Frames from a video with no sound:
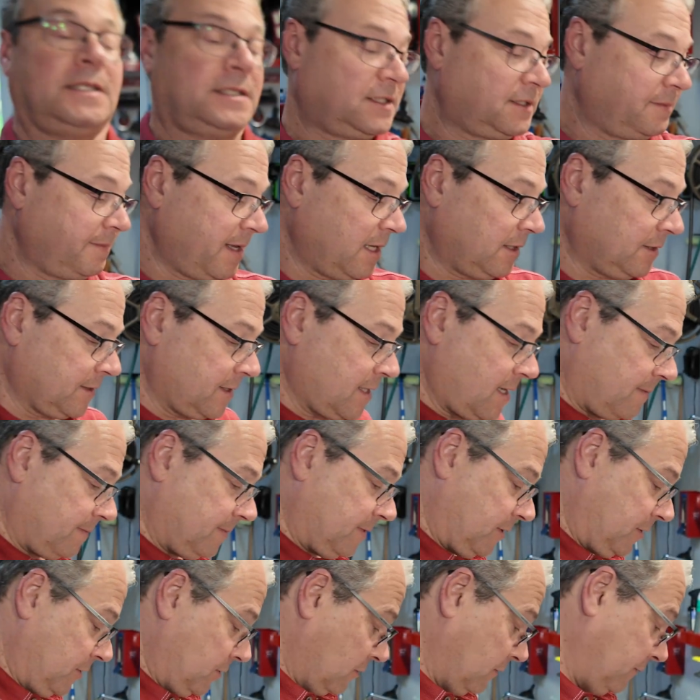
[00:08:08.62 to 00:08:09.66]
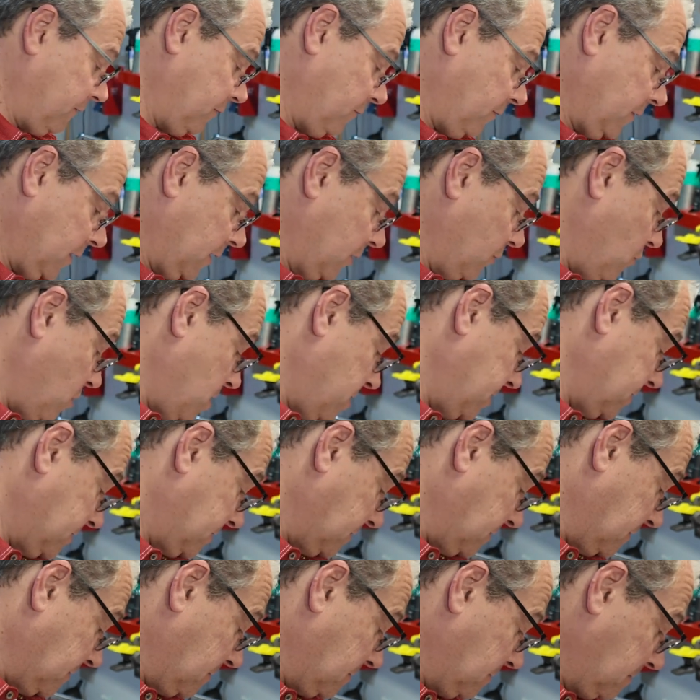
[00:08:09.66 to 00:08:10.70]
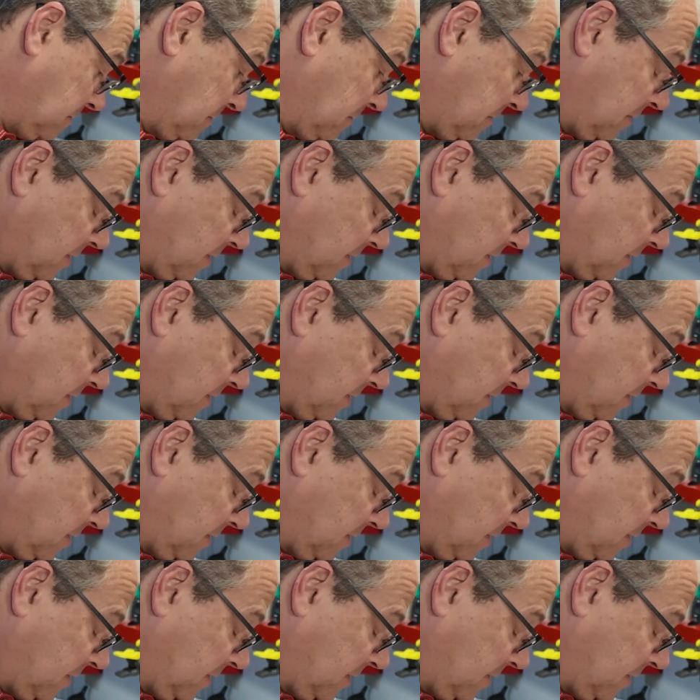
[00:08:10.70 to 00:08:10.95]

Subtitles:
the smells up too if you really wanted to.